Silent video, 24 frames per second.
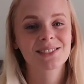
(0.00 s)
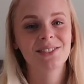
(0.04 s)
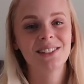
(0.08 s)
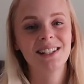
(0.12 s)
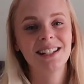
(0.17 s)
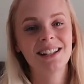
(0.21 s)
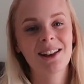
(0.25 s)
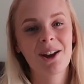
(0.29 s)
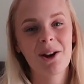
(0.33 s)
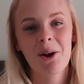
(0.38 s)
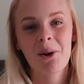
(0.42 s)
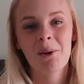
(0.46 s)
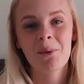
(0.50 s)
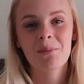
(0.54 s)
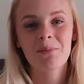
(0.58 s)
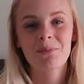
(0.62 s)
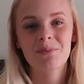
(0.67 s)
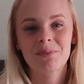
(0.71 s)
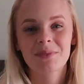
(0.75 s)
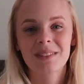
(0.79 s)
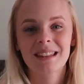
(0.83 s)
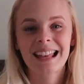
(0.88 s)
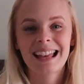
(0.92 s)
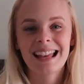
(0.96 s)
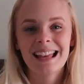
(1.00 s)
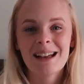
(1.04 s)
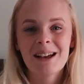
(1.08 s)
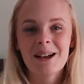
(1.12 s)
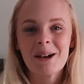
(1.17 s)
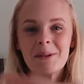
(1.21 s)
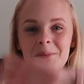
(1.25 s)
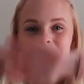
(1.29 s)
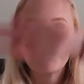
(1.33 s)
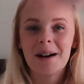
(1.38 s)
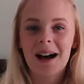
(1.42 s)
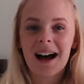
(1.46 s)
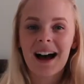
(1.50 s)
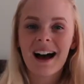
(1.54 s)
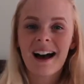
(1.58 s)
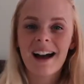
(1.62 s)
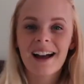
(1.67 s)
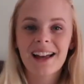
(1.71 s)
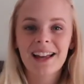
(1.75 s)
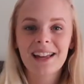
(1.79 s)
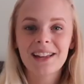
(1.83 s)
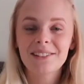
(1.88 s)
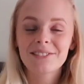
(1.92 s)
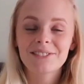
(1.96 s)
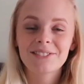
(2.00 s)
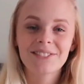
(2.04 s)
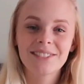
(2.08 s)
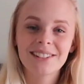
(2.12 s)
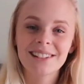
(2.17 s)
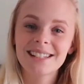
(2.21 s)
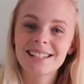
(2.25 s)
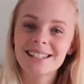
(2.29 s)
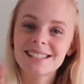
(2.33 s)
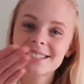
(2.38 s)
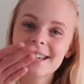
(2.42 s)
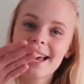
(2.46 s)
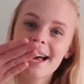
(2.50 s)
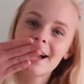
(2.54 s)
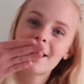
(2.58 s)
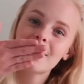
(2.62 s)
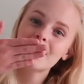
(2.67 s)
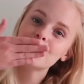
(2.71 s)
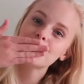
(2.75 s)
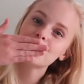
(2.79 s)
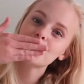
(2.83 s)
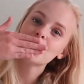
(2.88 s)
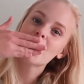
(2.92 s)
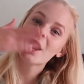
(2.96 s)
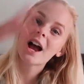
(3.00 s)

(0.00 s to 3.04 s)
video. Bye. Felicia out.